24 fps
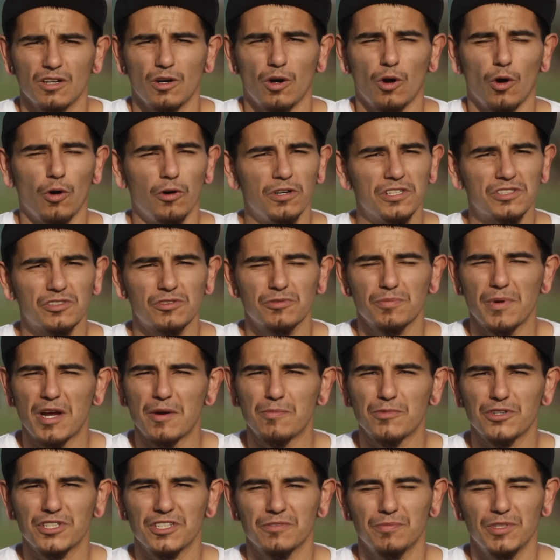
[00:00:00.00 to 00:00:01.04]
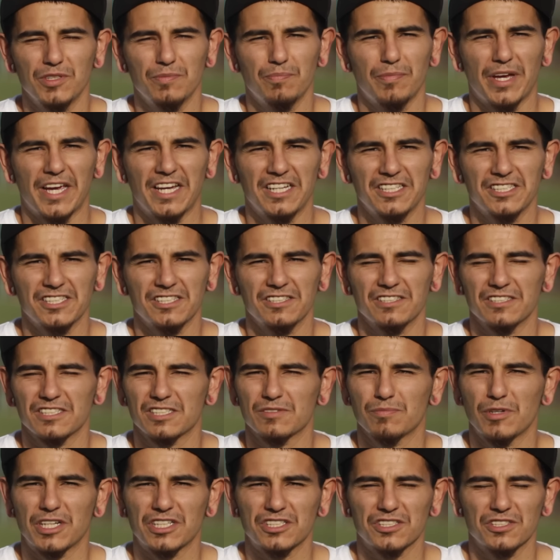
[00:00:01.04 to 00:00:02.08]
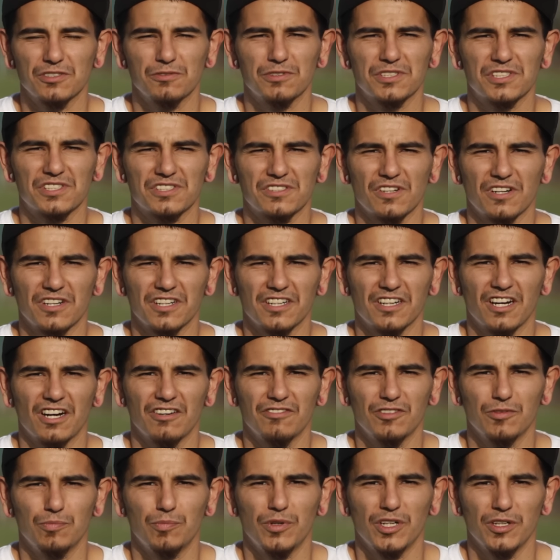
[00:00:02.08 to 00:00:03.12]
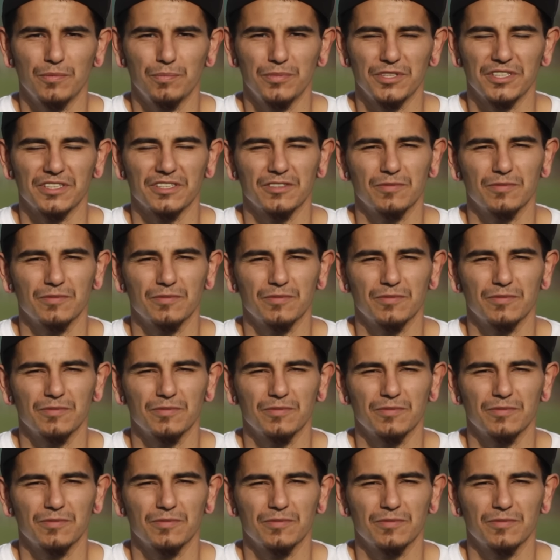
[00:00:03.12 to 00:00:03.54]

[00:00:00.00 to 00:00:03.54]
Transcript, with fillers: Always remember to be patient, especially when starting off a puppy.